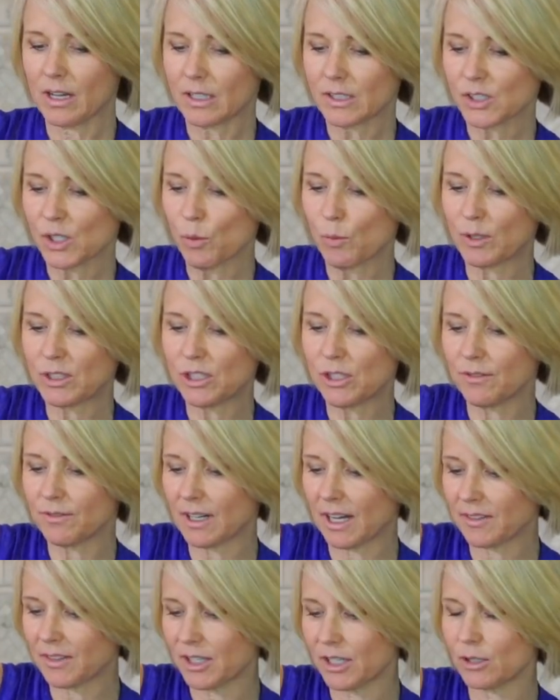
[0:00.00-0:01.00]
So once you've
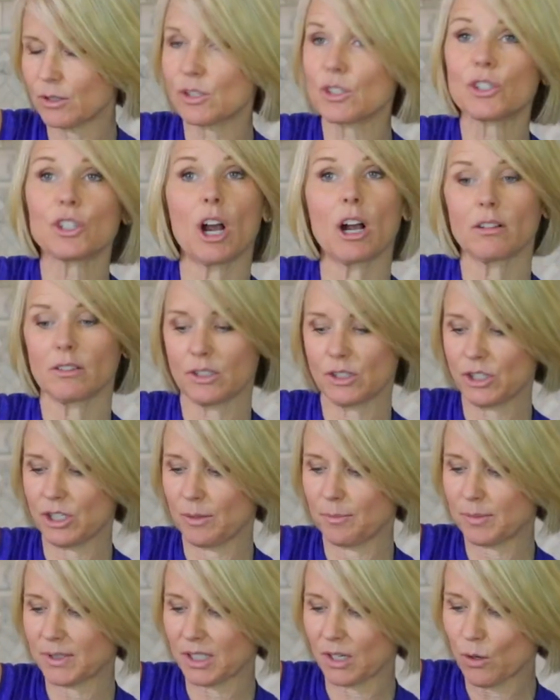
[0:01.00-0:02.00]
got those chocolate
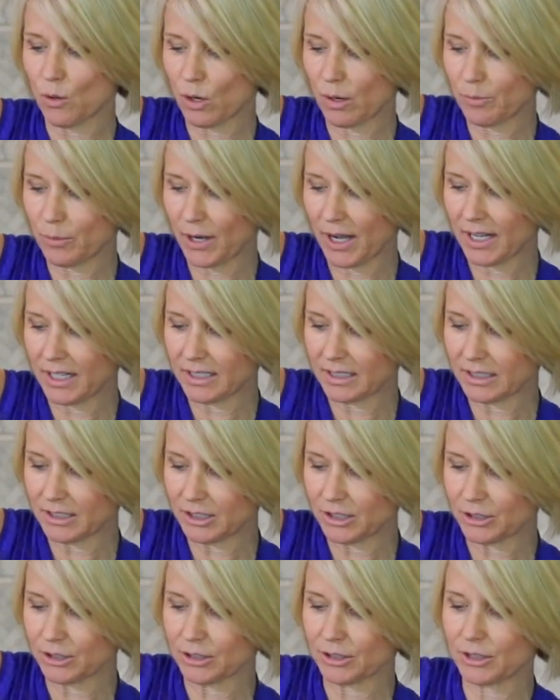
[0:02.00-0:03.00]
chips incorporated and
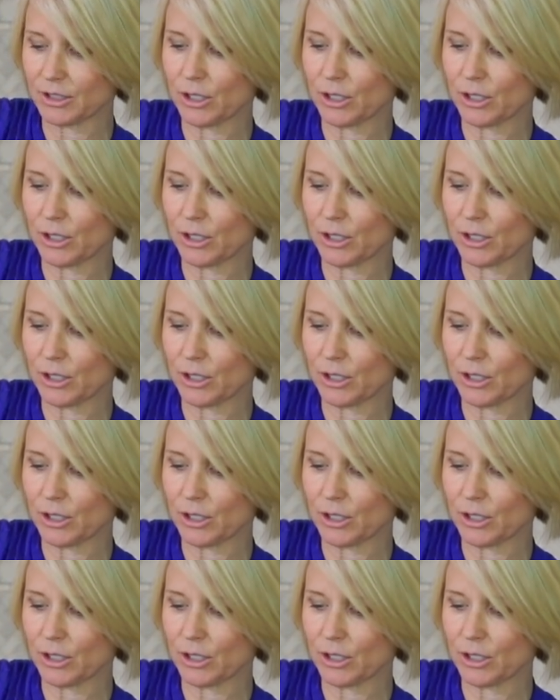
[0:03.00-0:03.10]
your